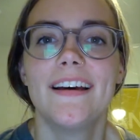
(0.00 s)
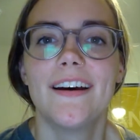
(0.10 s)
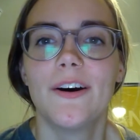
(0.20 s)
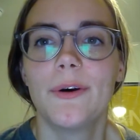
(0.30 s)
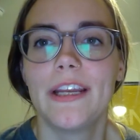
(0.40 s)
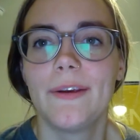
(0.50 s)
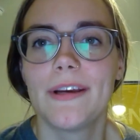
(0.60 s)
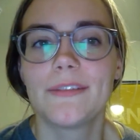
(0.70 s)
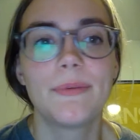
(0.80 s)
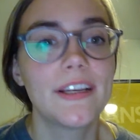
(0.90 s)

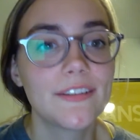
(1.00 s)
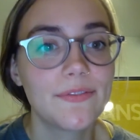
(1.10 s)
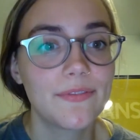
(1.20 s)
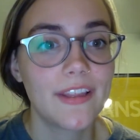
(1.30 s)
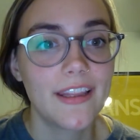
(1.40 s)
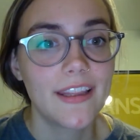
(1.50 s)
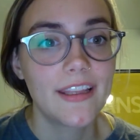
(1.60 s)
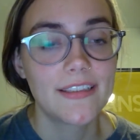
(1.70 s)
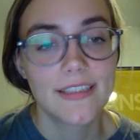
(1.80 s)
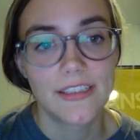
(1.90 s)
Anyways, because of the
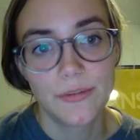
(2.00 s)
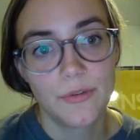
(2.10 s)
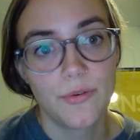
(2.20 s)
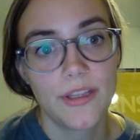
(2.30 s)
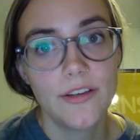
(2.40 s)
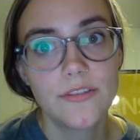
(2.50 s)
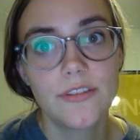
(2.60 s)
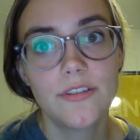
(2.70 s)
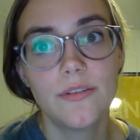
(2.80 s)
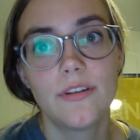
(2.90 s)
distinction between those
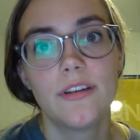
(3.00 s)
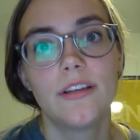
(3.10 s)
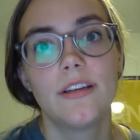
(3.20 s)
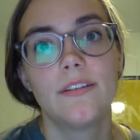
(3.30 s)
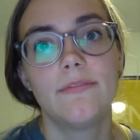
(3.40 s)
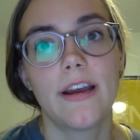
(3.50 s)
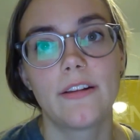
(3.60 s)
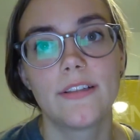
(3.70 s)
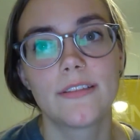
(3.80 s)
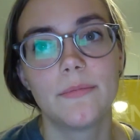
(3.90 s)
two,
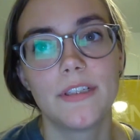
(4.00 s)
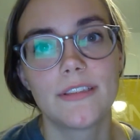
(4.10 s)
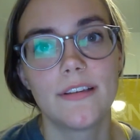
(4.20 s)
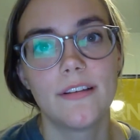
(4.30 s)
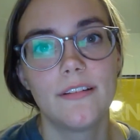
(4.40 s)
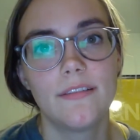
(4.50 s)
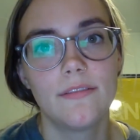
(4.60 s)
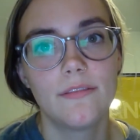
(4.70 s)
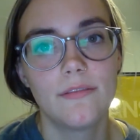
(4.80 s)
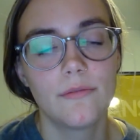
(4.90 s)
vitalism isn't
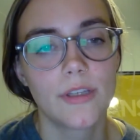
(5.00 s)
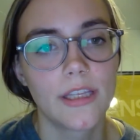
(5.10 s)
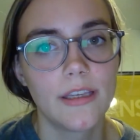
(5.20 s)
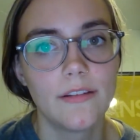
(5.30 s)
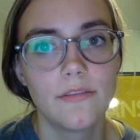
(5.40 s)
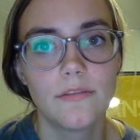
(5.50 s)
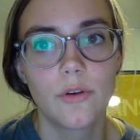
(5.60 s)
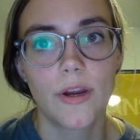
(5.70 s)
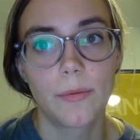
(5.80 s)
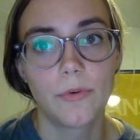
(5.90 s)
really
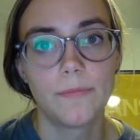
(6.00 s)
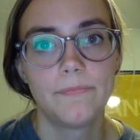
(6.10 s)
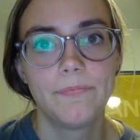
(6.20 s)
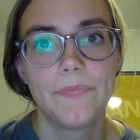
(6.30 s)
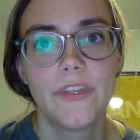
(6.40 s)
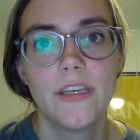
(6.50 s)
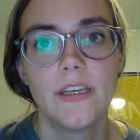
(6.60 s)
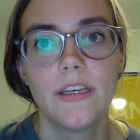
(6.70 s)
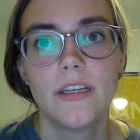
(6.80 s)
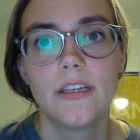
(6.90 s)
credible.
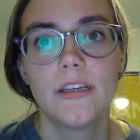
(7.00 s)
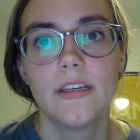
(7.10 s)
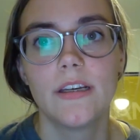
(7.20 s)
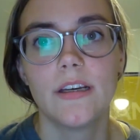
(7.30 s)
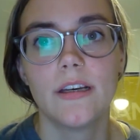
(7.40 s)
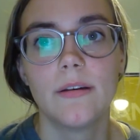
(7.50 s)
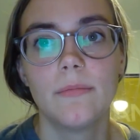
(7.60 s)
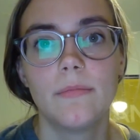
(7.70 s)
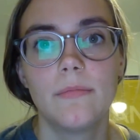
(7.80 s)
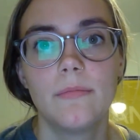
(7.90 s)
So